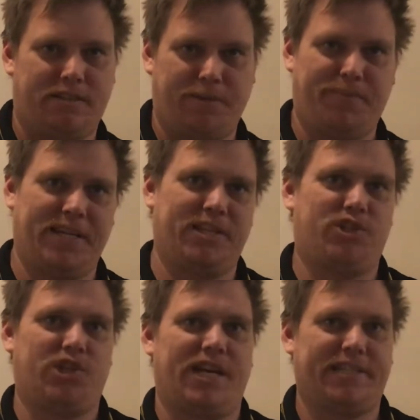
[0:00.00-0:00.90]
to be
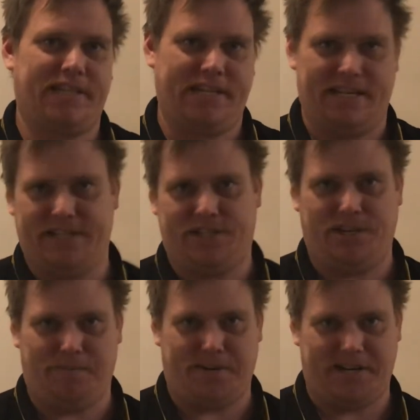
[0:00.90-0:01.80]
injected into
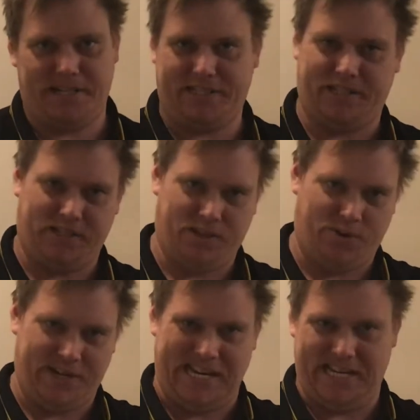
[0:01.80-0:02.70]
your body, to
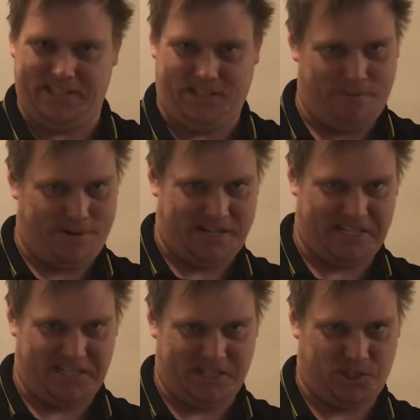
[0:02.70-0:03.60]
go into your body
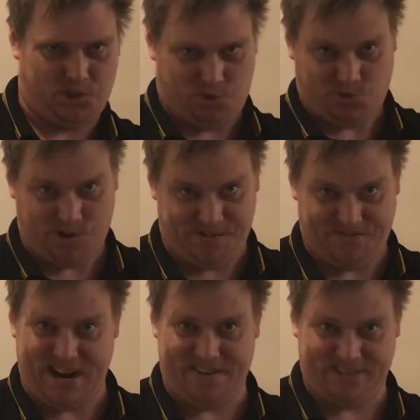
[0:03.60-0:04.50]
and destroy
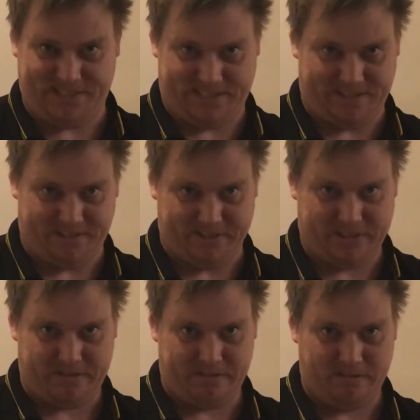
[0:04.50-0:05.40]
virus
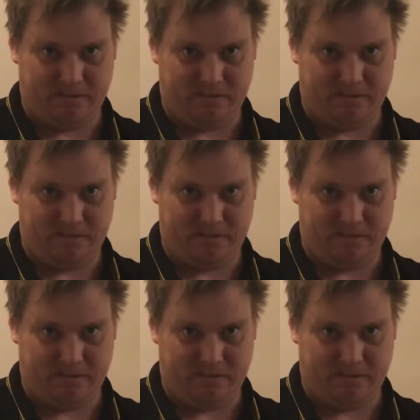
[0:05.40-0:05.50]
cells.